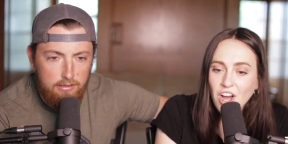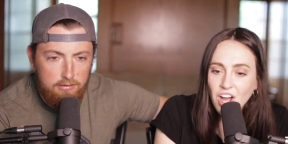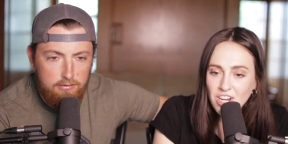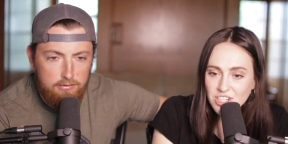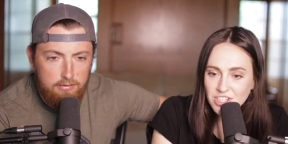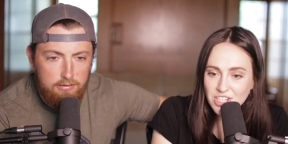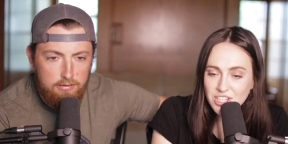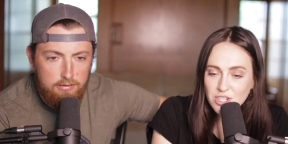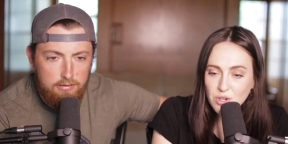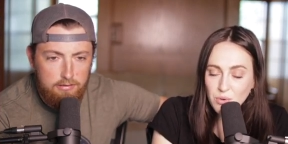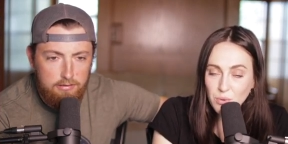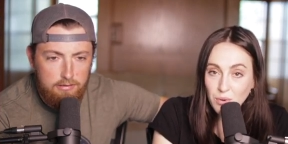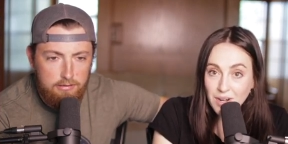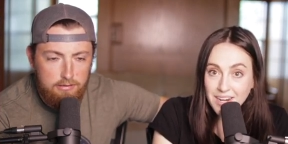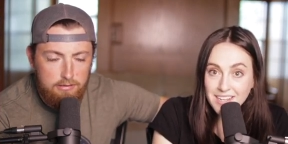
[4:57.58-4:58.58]
Speaker 1: Gosh,
Speaker 2: that's
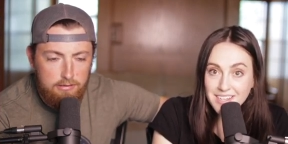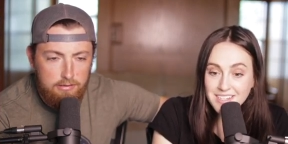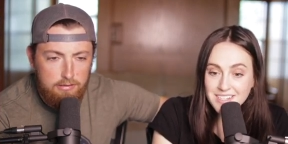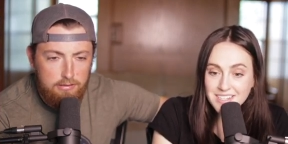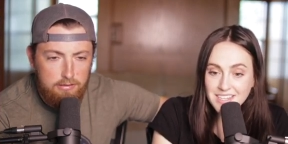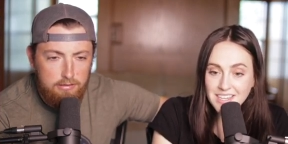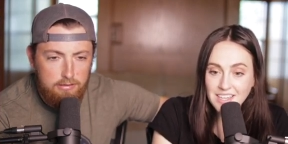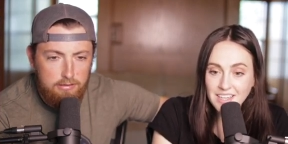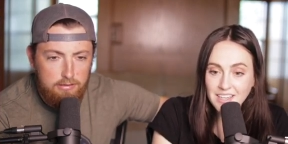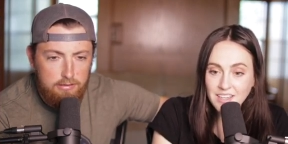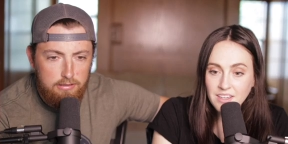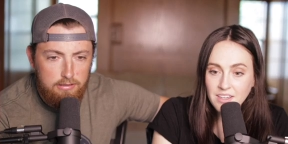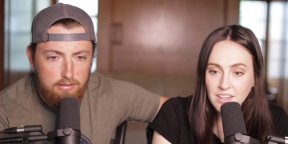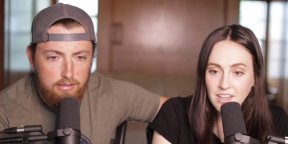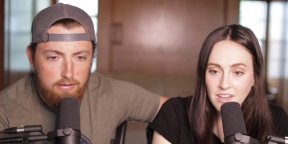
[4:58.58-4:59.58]

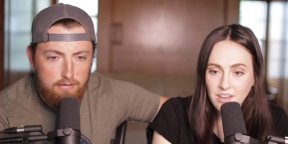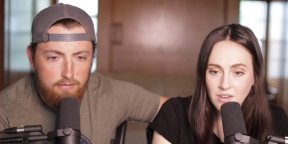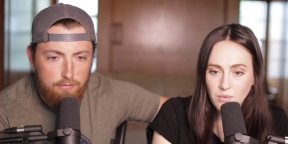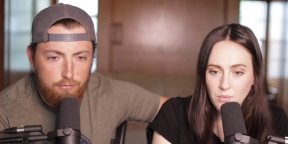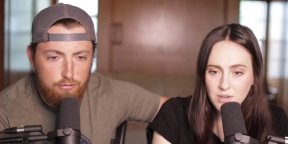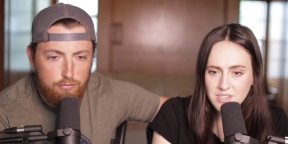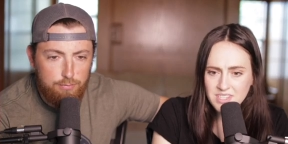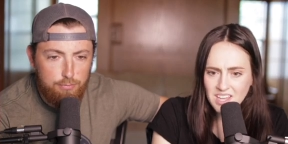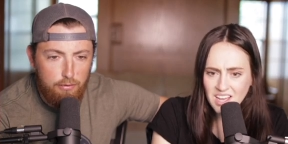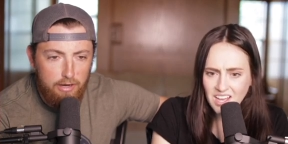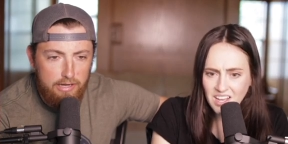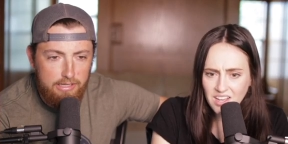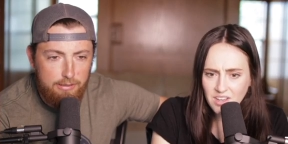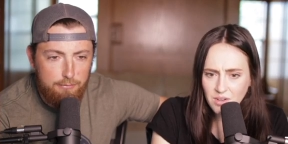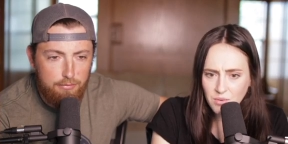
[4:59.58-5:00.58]
crazy and then they're What's
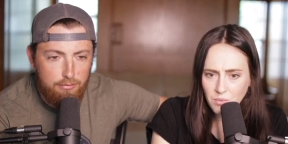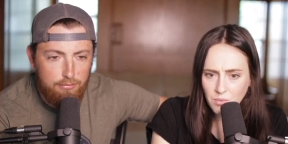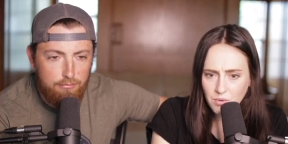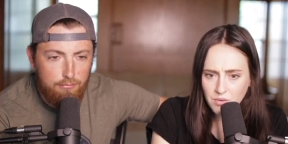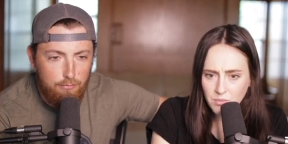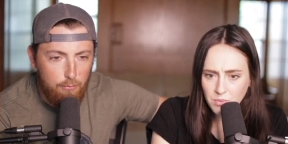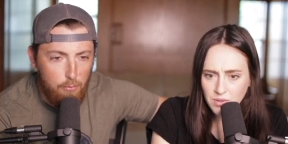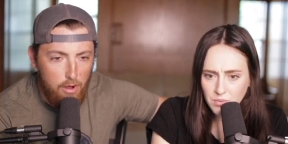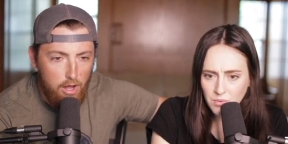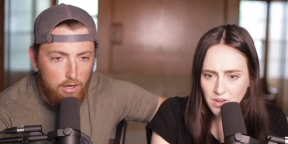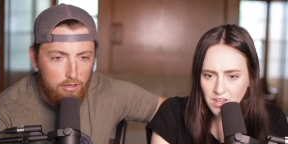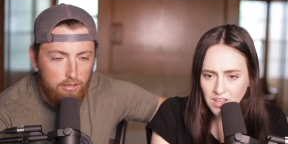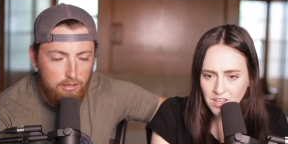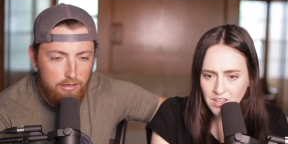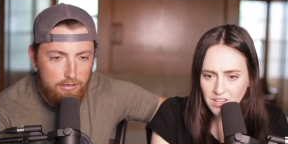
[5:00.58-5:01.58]
spraying that?
Speaker 1: it with, with
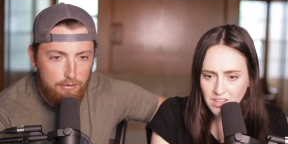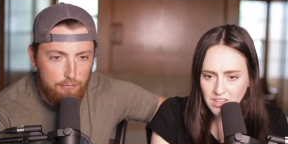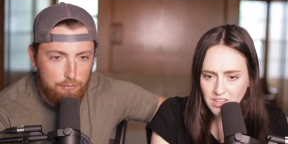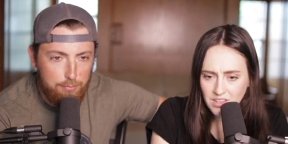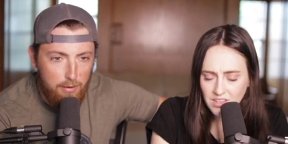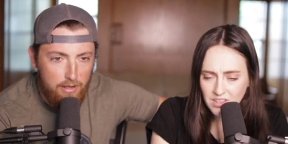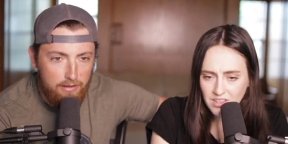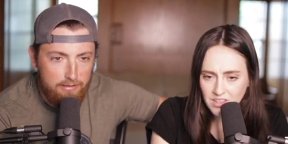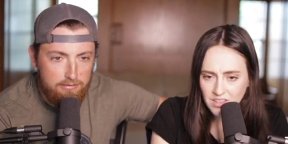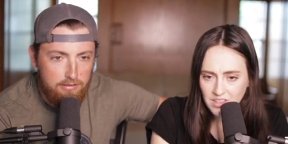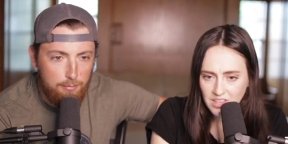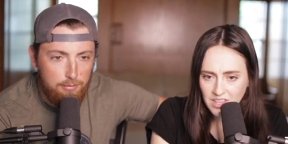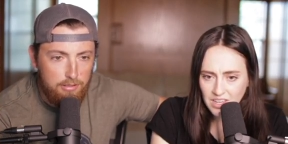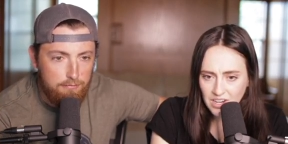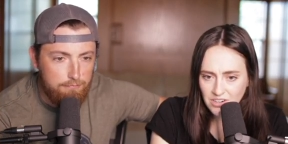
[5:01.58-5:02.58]
water. What? No, it's probably
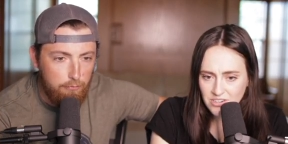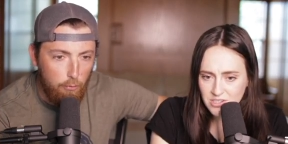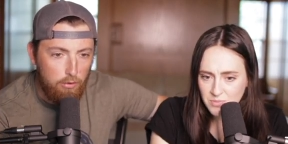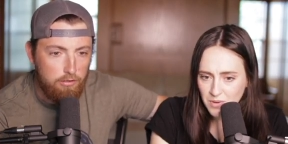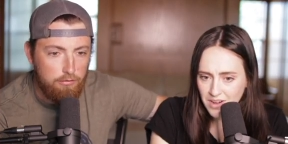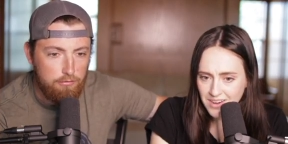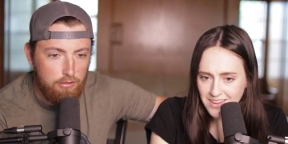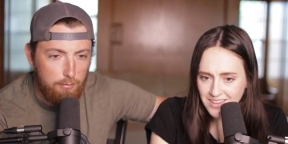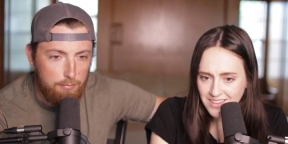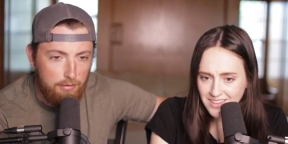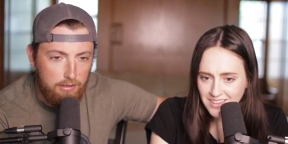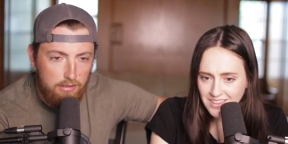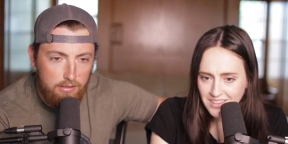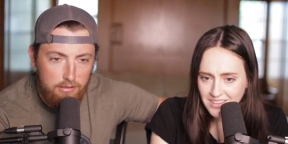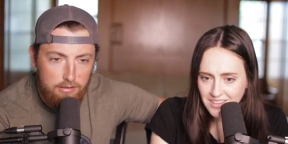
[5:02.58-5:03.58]
like WD forty or
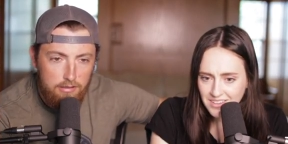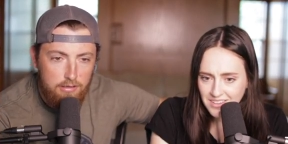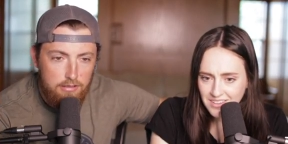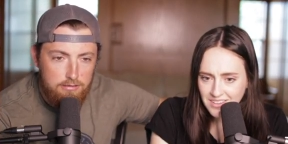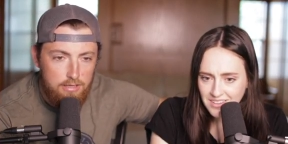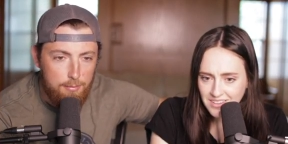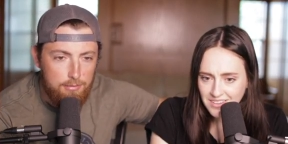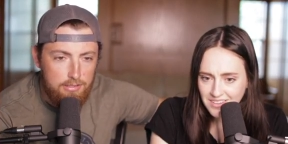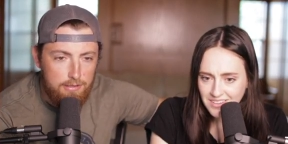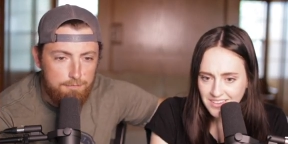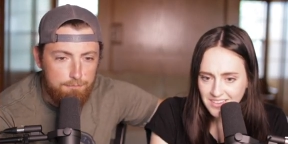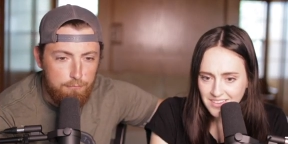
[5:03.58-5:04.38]
something.
Speaker 2: WD